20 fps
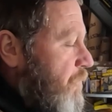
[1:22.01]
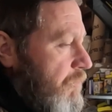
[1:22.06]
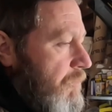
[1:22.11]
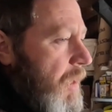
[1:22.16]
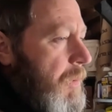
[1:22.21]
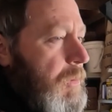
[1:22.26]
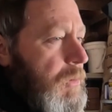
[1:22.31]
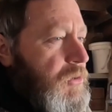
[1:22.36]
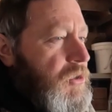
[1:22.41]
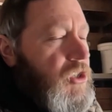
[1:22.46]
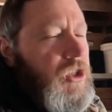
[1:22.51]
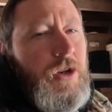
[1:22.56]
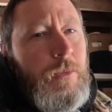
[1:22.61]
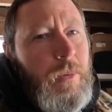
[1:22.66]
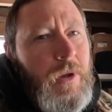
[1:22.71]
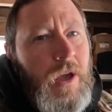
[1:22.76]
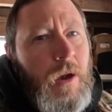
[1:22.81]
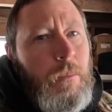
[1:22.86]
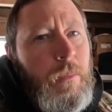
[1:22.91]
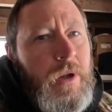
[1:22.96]
Maybe it was the
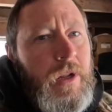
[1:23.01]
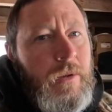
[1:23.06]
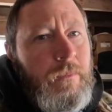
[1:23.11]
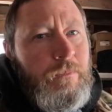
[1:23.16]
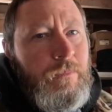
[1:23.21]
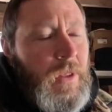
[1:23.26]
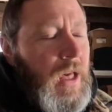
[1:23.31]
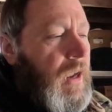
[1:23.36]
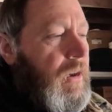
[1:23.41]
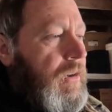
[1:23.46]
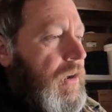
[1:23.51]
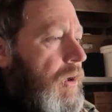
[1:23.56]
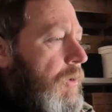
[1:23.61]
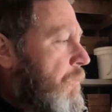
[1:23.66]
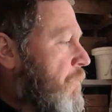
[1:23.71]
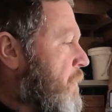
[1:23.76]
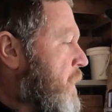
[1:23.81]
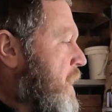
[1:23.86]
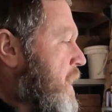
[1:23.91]
shipping company. I don't know.